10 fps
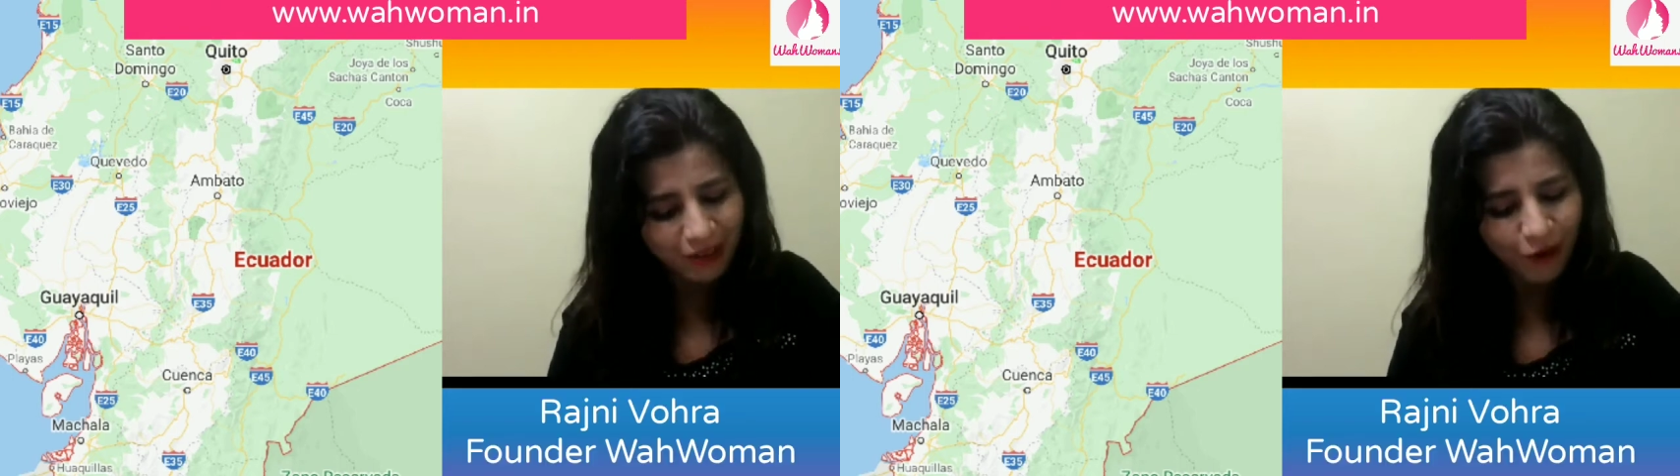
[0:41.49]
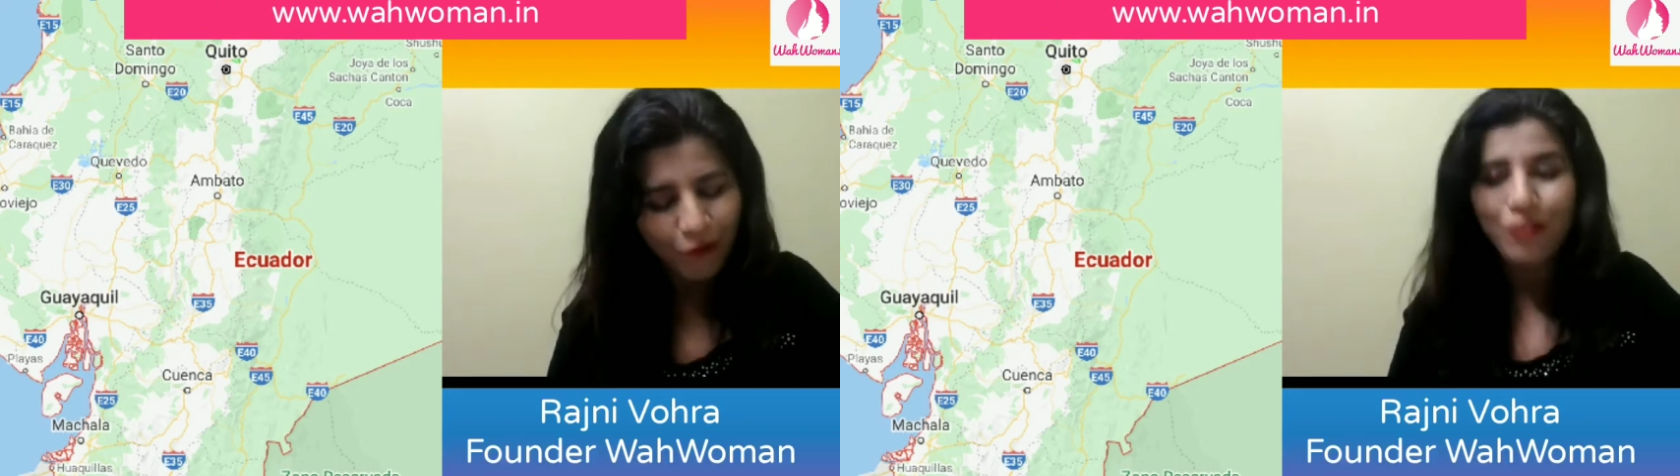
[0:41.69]

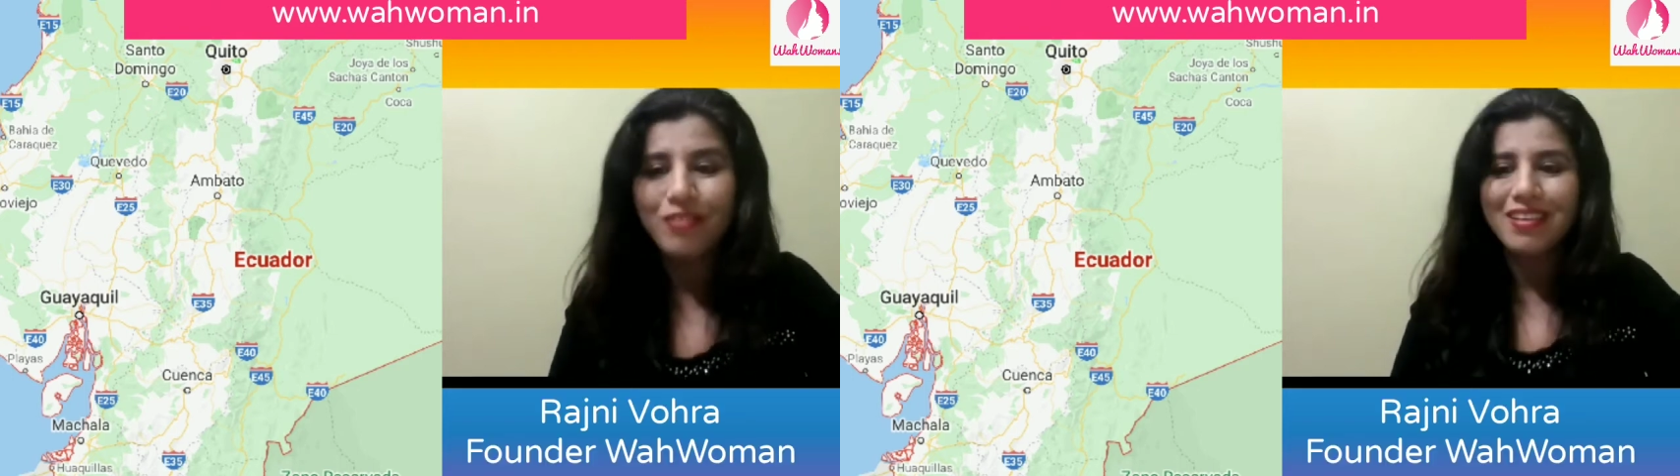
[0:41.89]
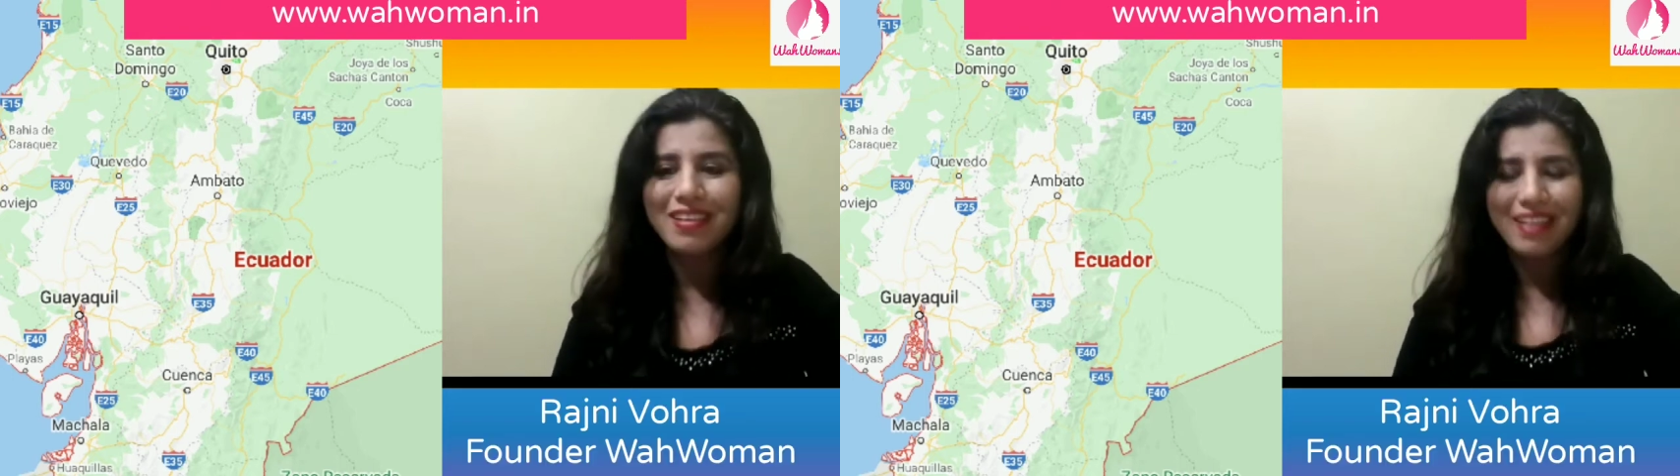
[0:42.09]

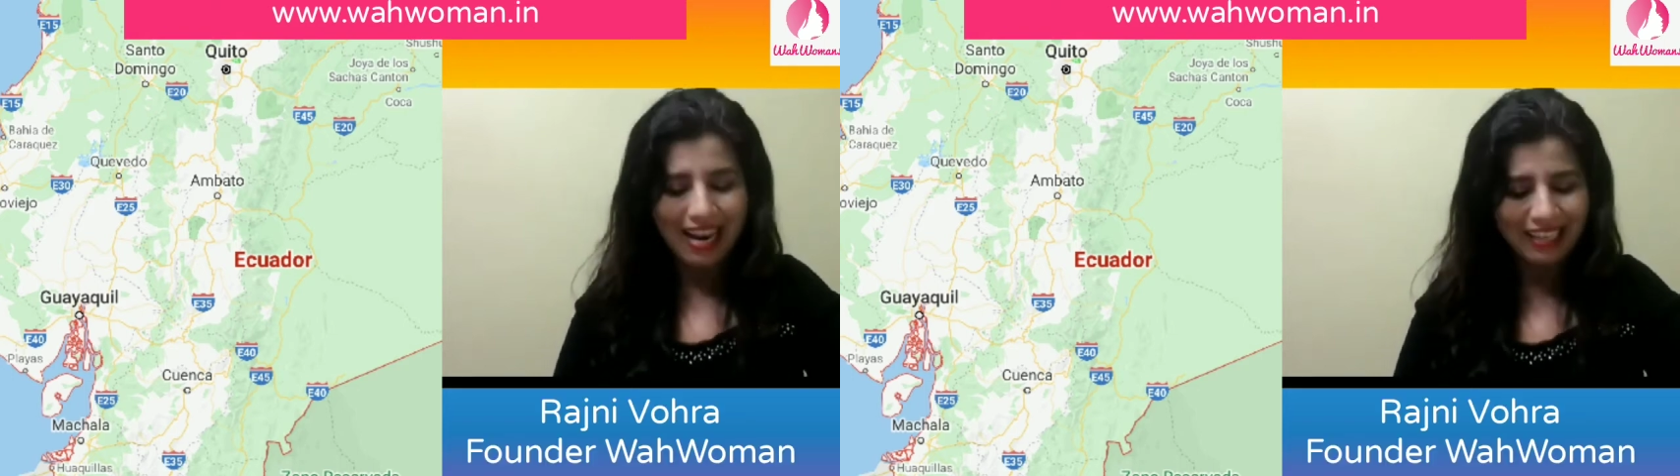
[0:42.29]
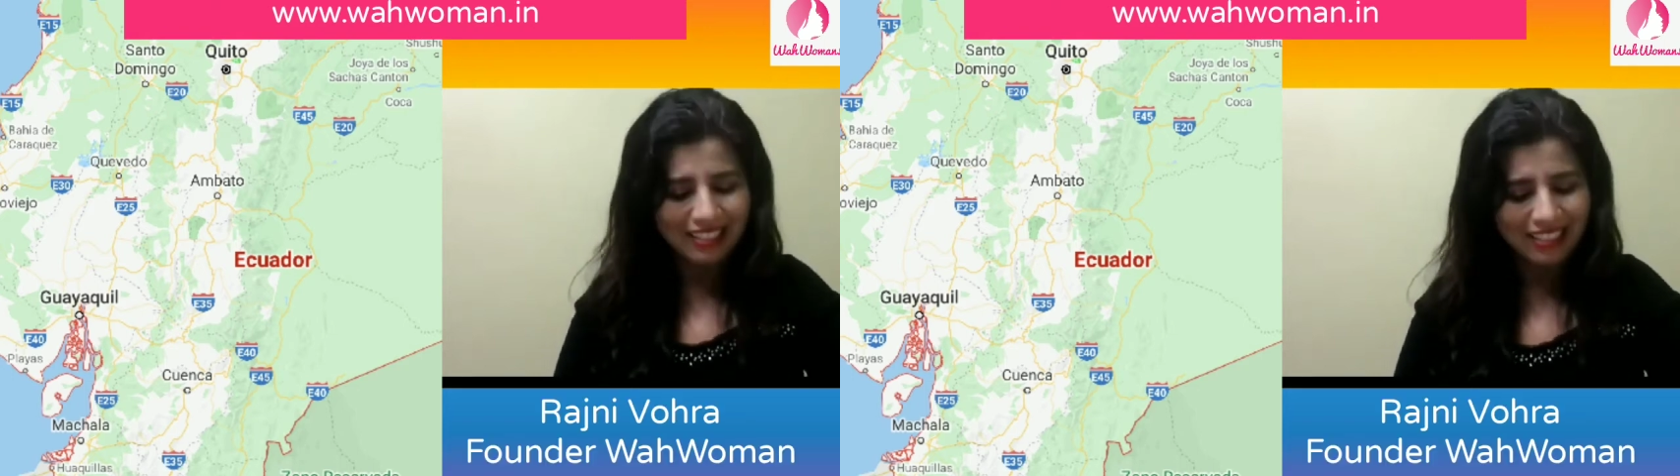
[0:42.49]
officer at
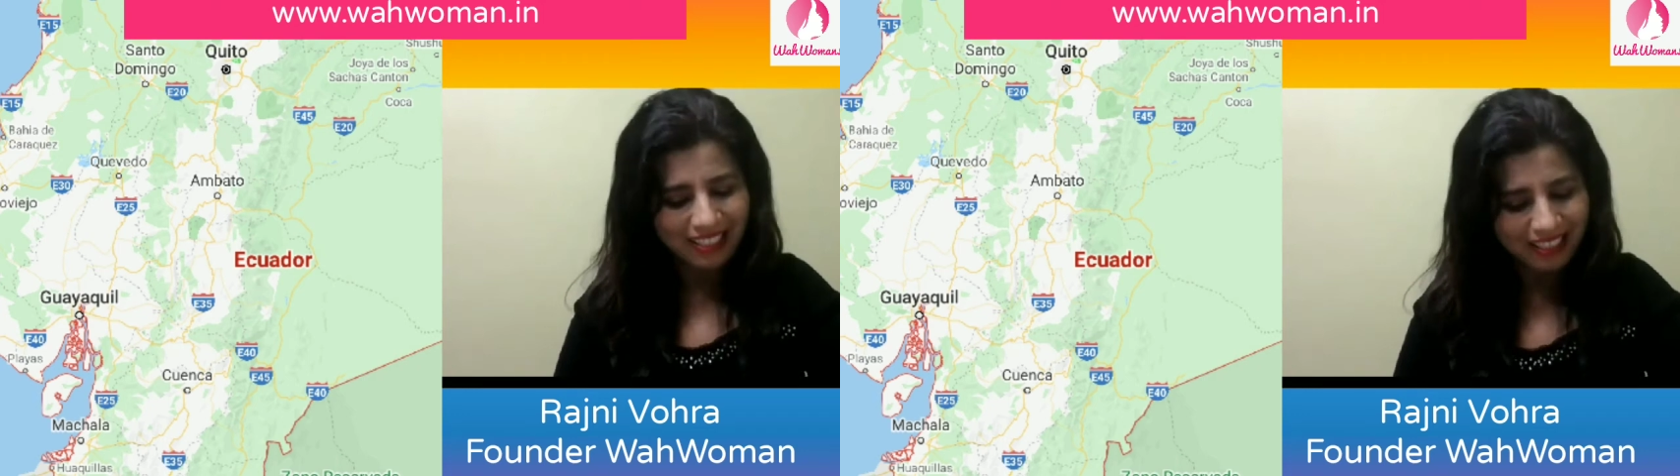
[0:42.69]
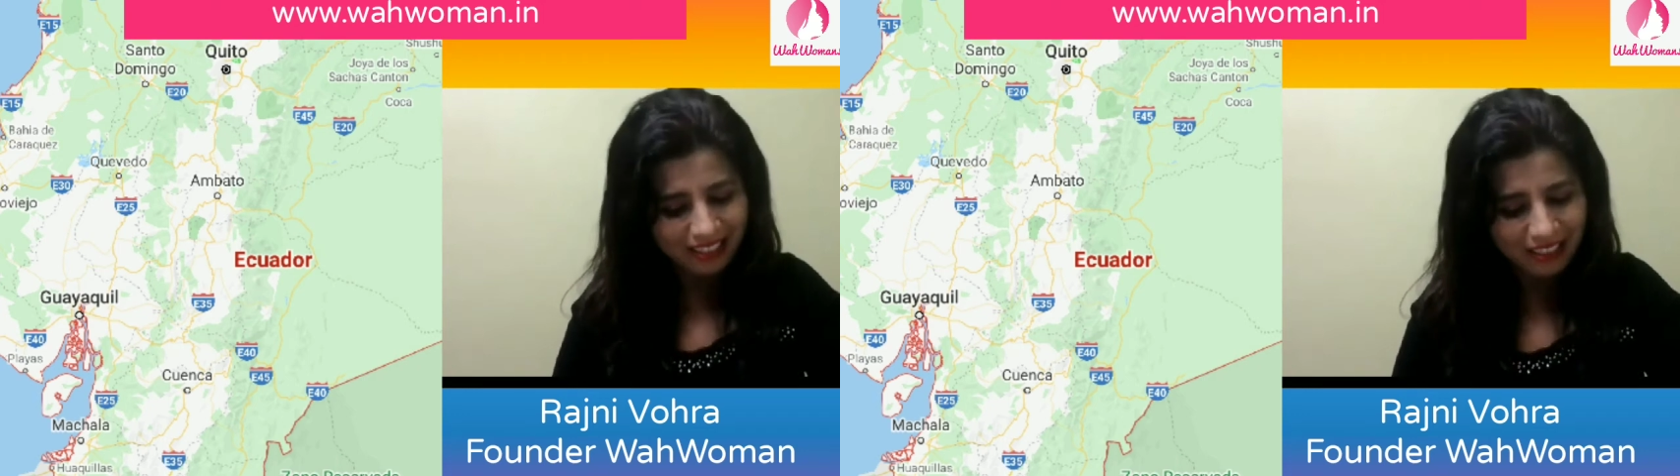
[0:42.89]
CARE,